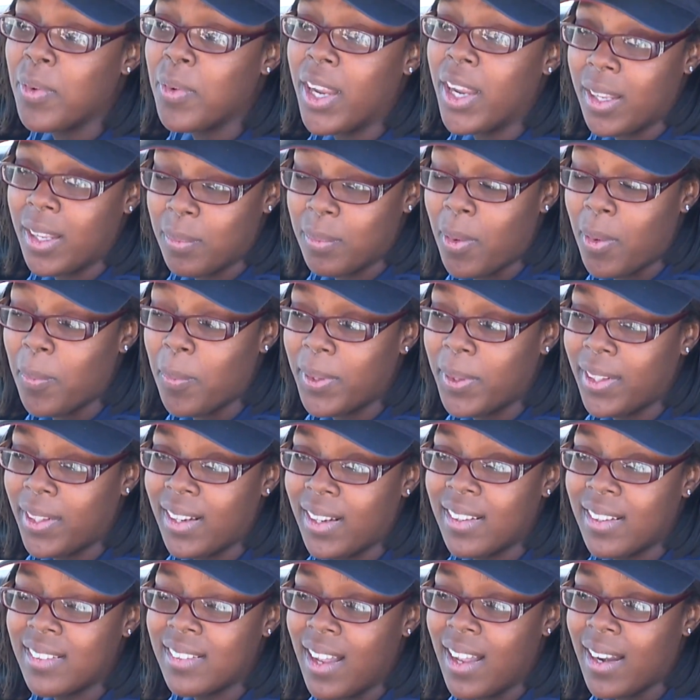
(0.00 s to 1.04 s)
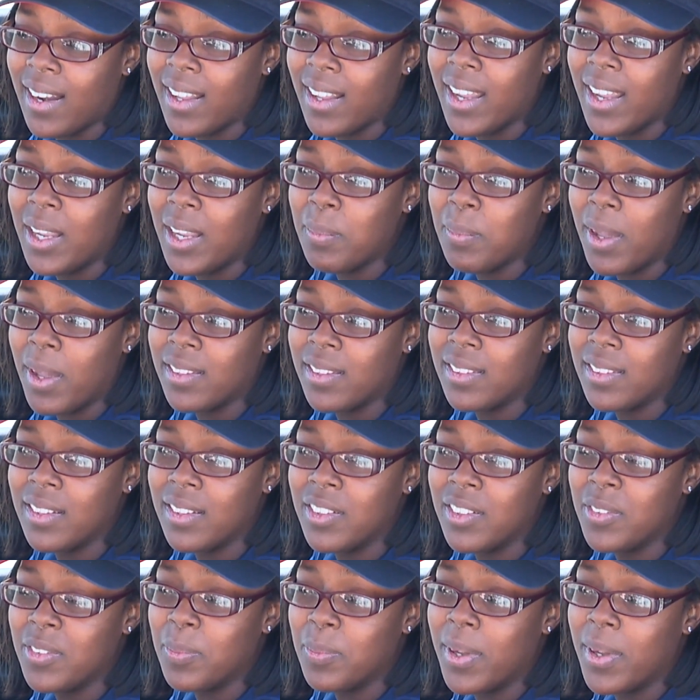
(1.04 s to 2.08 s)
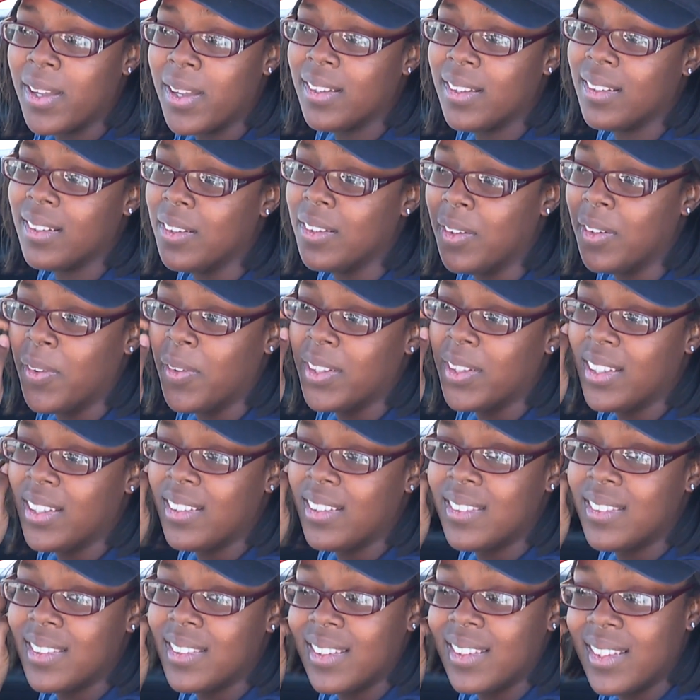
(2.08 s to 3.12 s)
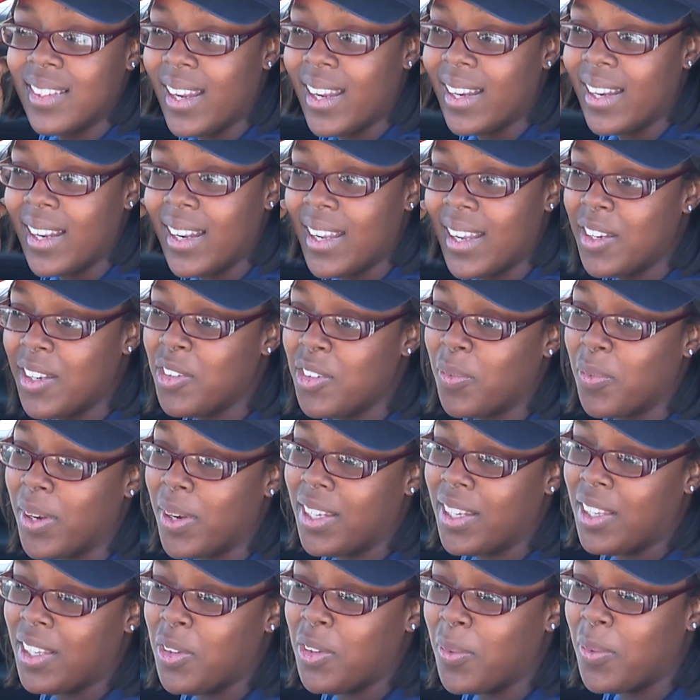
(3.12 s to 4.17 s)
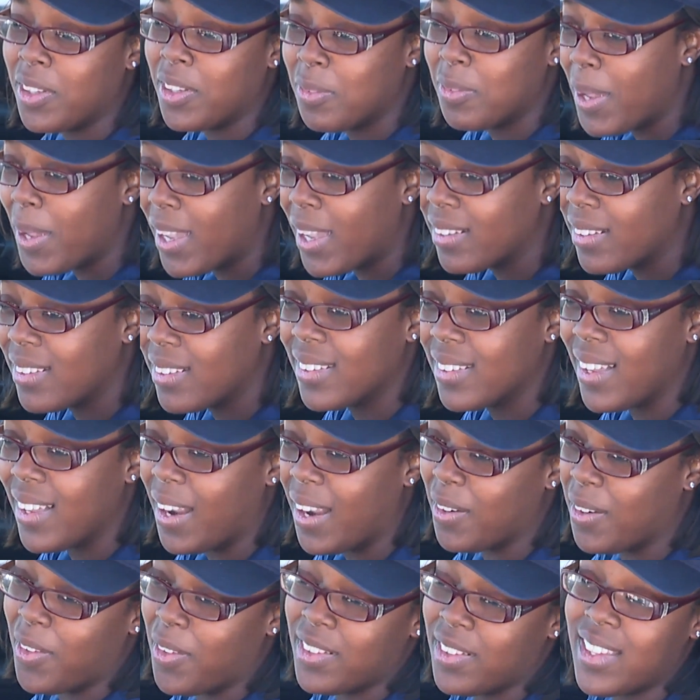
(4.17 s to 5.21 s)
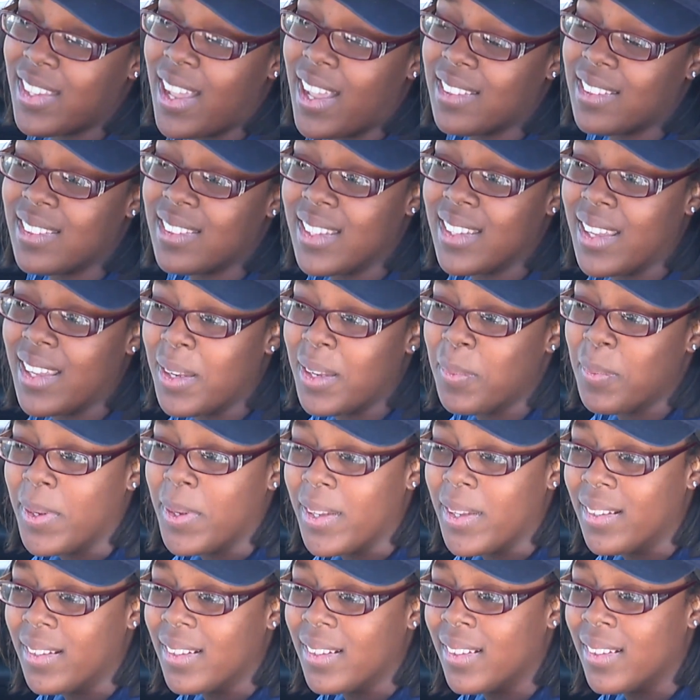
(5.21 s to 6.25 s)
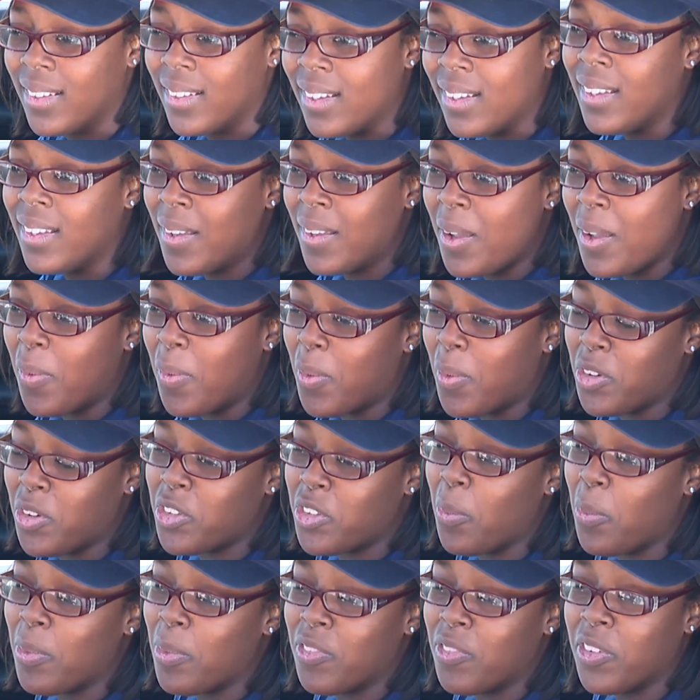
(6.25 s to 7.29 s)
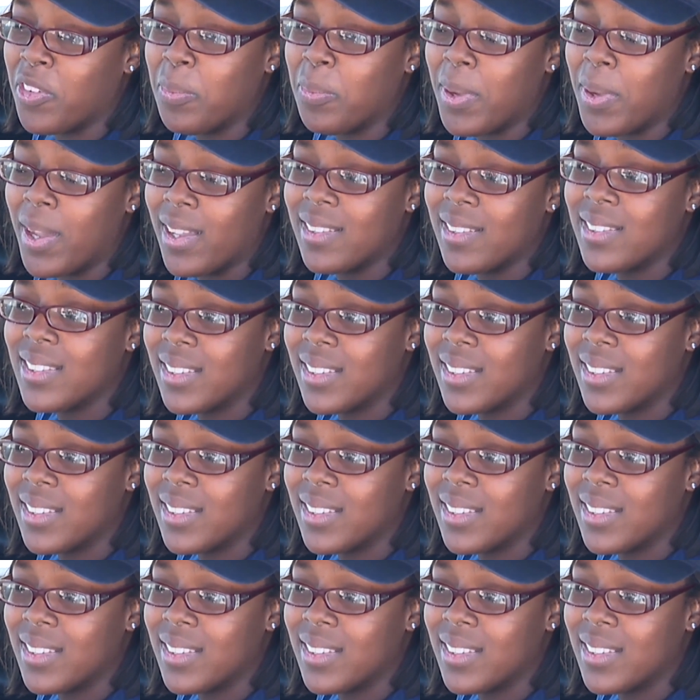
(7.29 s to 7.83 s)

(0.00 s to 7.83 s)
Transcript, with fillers: am hoping that it's not a hate message, but you know, at this day and age, what can you expect? I know it's sad to say, but we're just hoping for the best.